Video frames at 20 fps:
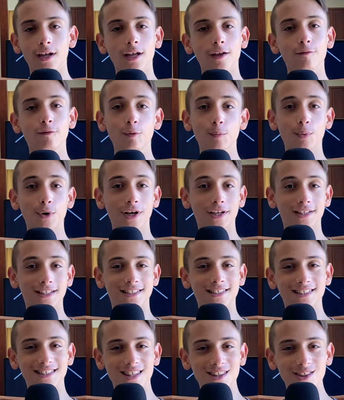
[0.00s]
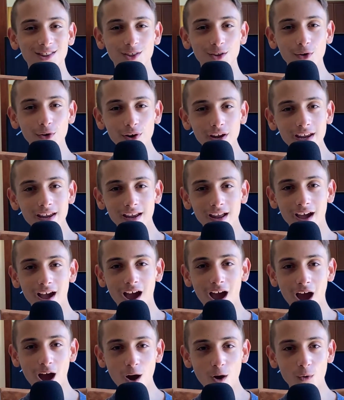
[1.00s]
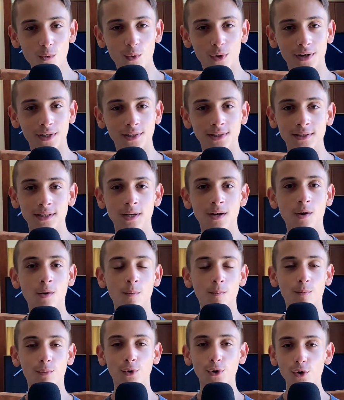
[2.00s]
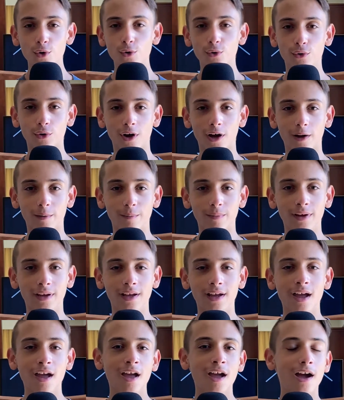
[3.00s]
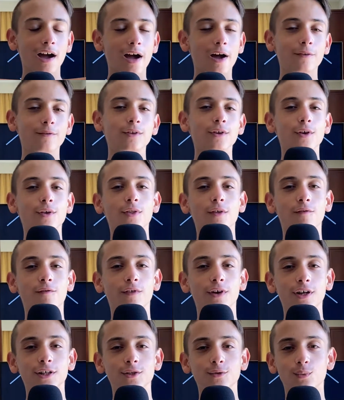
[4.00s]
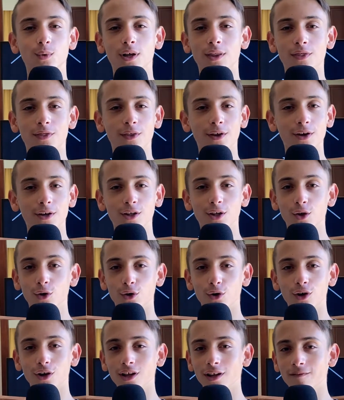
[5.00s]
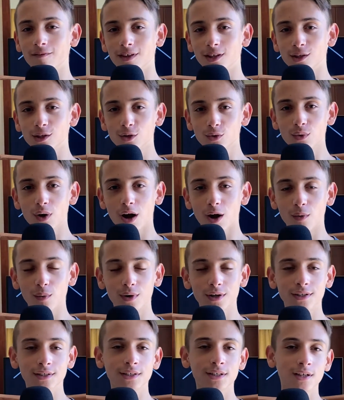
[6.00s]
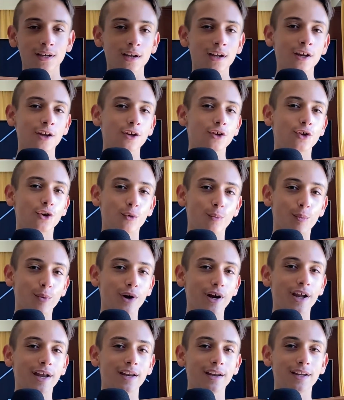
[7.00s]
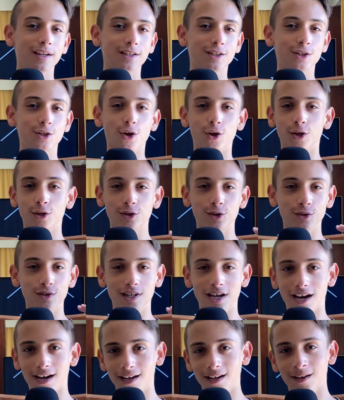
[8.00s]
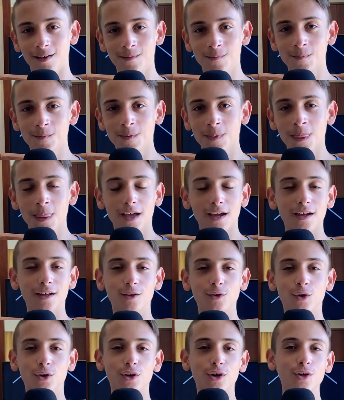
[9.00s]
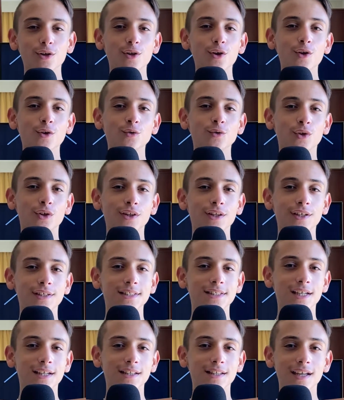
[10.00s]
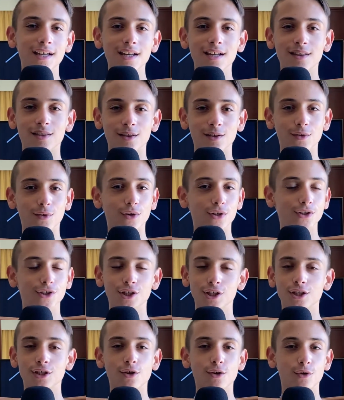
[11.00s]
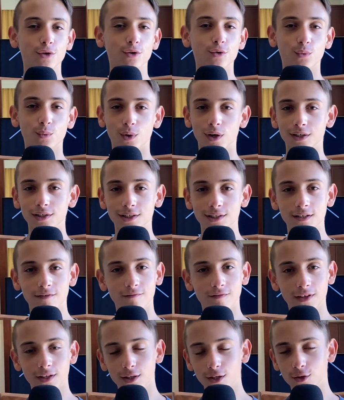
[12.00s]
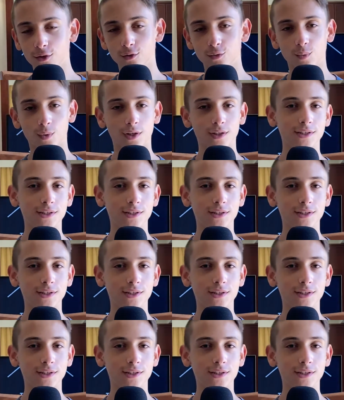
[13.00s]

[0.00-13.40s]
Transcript: if you practice 3 hours programming after the first 1:30 or even 2 hours, your brain is going to die, and you're not going to understand anything. You're just going to watch the videos